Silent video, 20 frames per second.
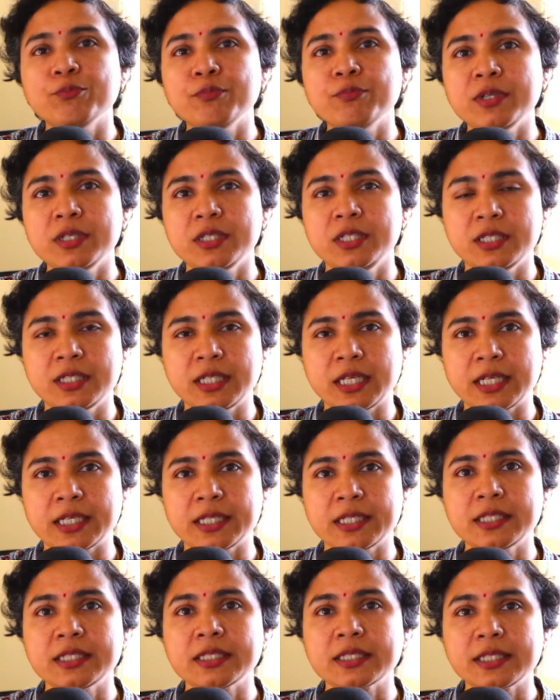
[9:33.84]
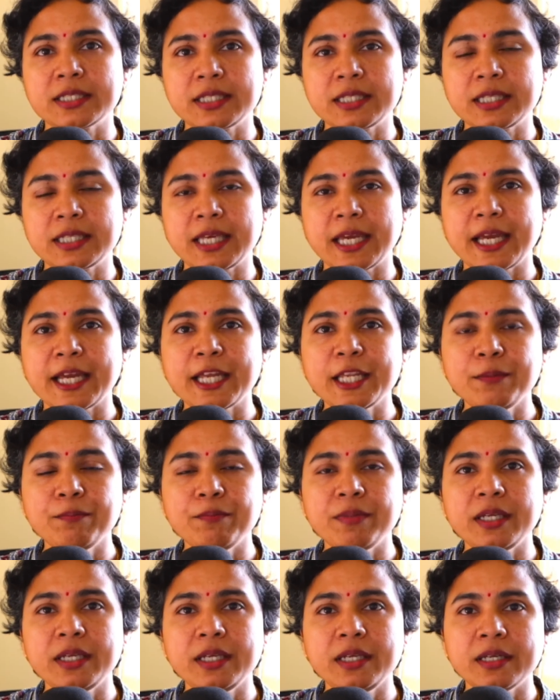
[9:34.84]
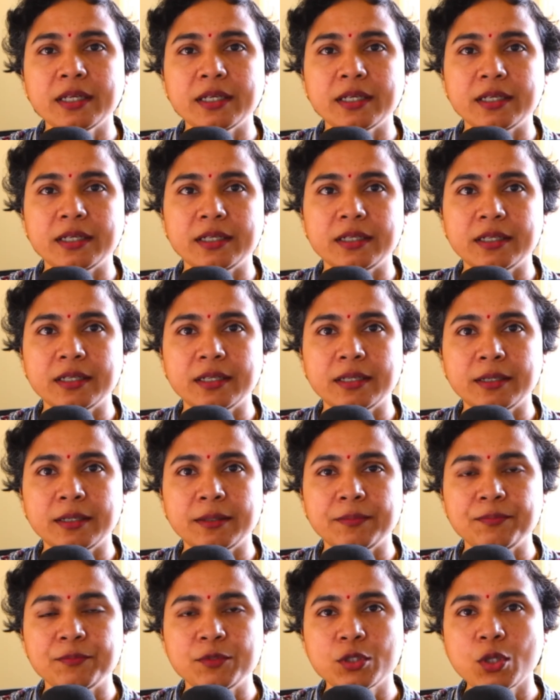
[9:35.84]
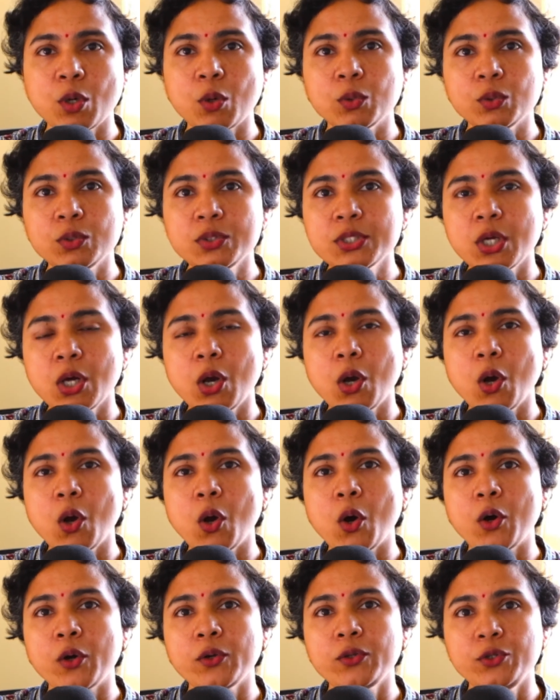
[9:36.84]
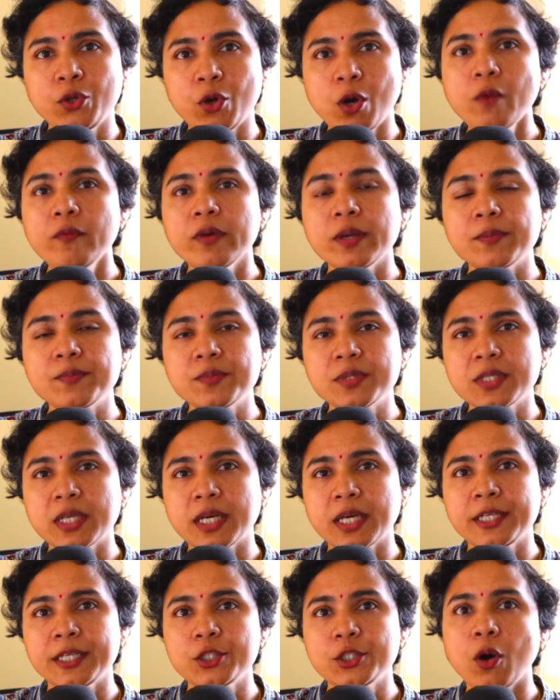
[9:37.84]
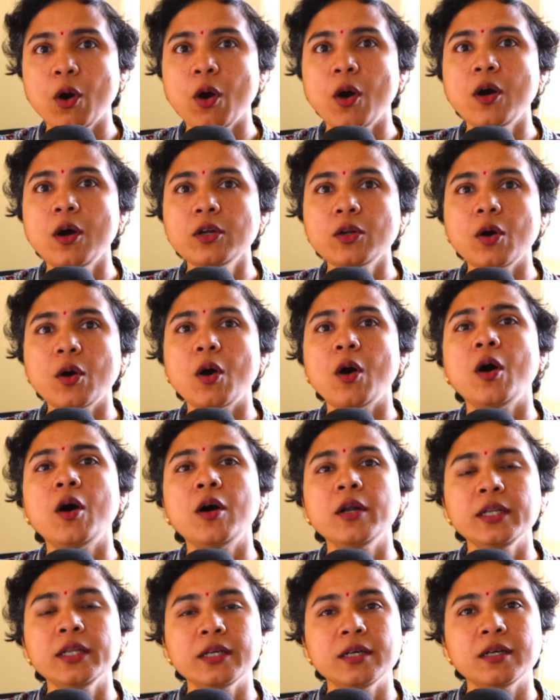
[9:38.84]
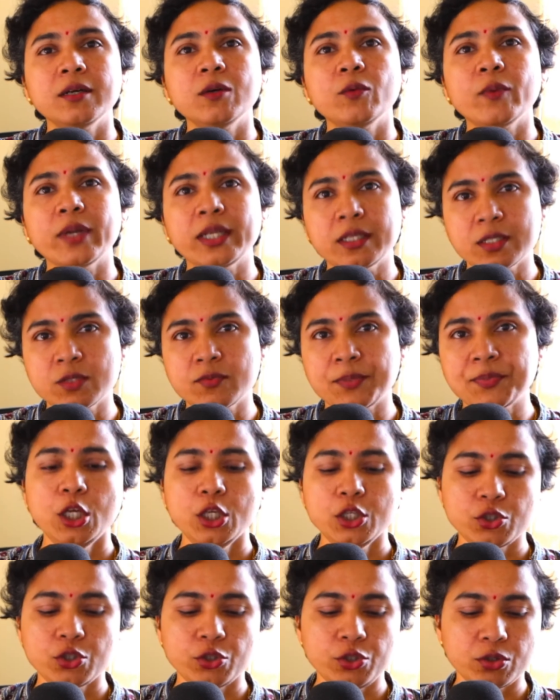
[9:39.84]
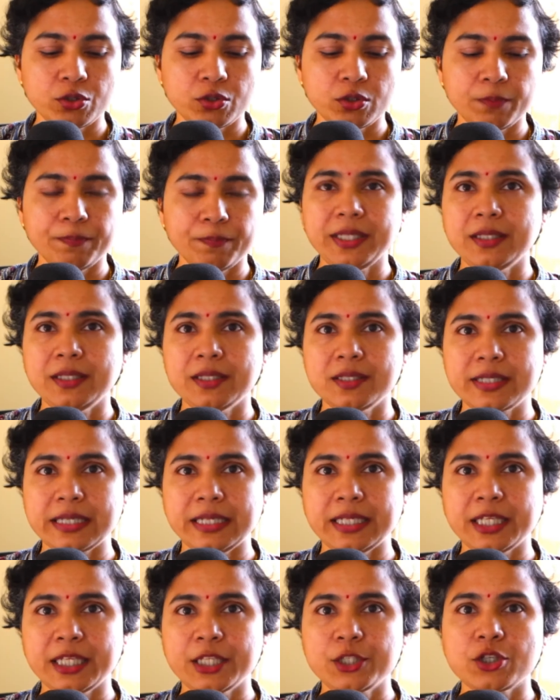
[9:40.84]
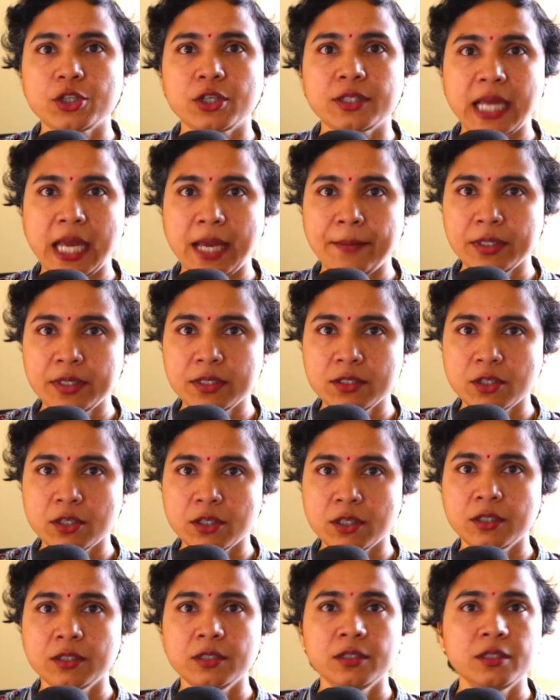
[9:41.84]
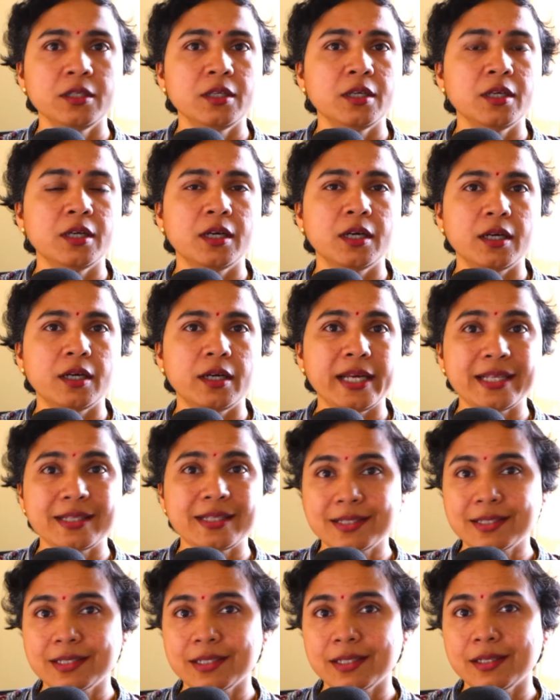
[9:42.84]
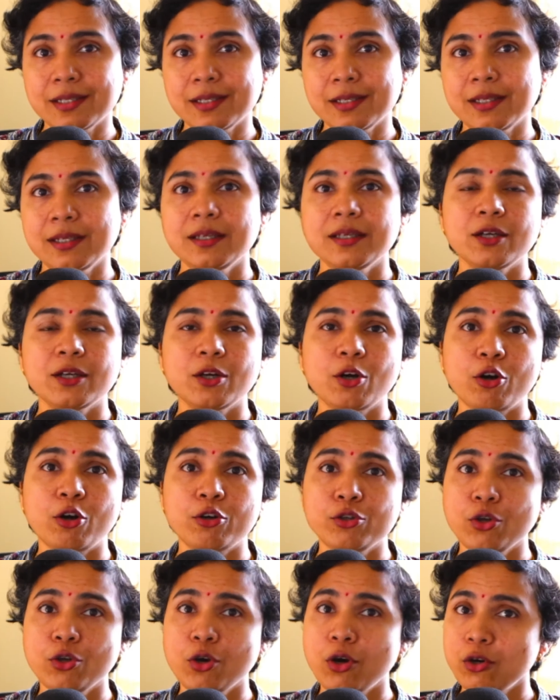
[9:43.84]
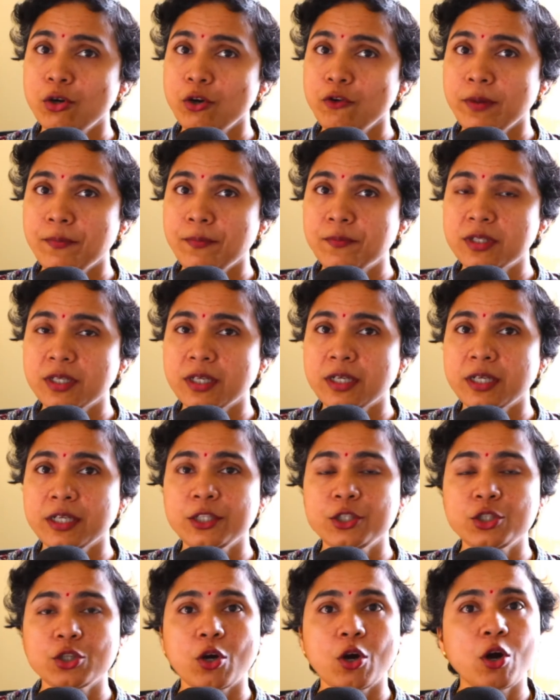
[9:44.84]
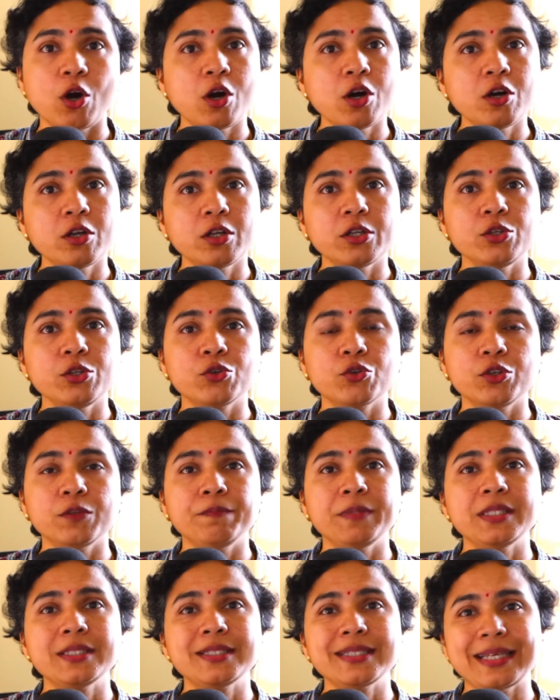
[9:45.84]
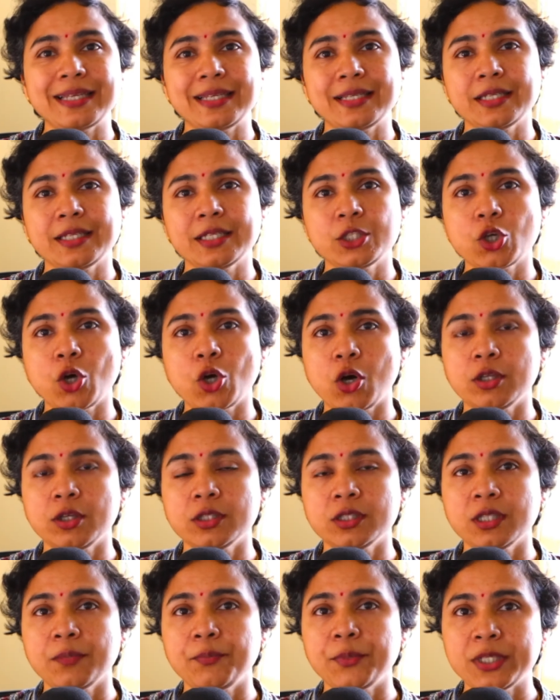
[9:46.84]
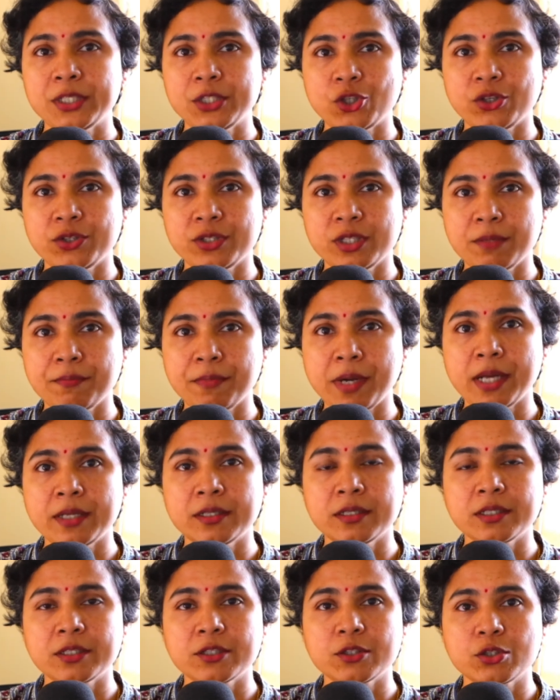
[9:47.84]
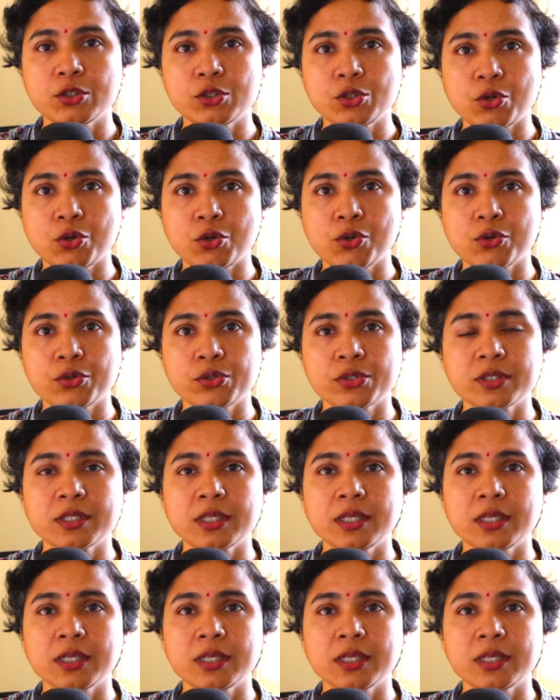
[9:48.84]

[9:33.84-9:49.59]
Merchandise can be sold on your website or on a vendor's website. So you could be either selling it on Amazon, Etsy, on your own website, or you could be selling it on the print-on-demand store's